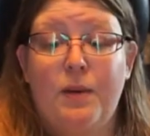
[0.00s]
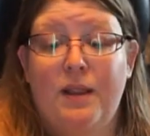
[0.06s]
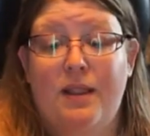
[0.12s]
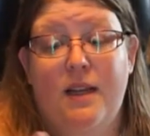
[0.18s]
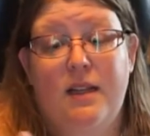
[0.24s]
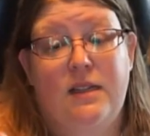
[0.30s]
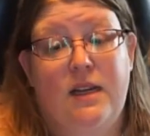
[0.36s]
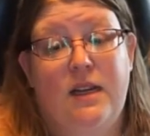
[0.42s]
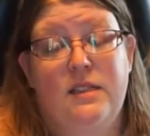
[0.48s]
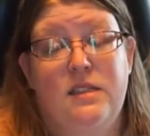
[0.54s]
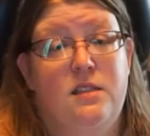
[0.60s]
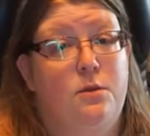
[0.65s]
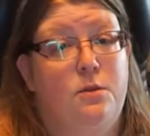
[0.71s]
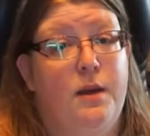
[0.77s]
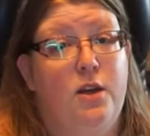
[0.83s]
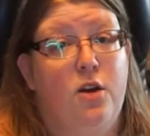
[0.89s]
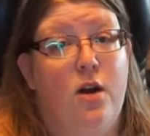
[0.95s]
But that can
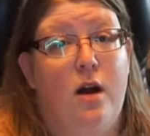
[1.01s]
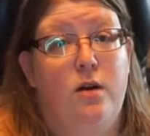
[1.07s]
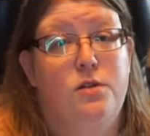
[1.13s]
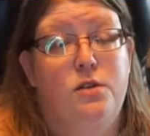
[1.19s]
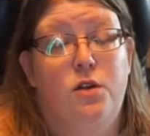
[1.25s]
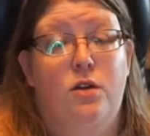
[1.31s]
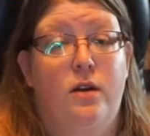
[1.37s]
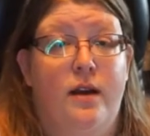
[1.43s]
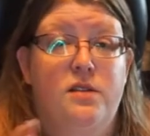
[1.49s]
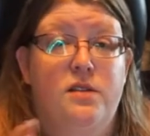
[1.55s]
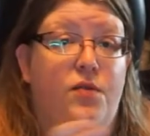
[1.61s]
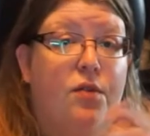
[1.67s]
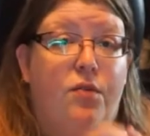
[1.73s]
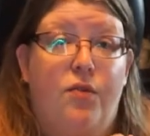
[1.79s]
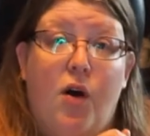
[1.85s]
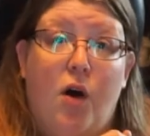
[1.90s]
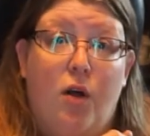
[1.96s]
still make your house look nice
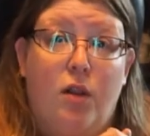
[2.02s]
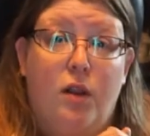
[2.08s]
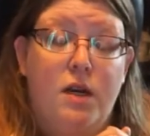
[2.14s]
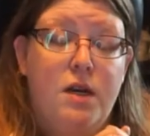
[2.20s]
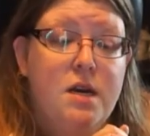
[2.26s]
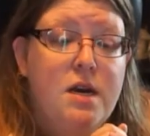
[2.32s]
for fall.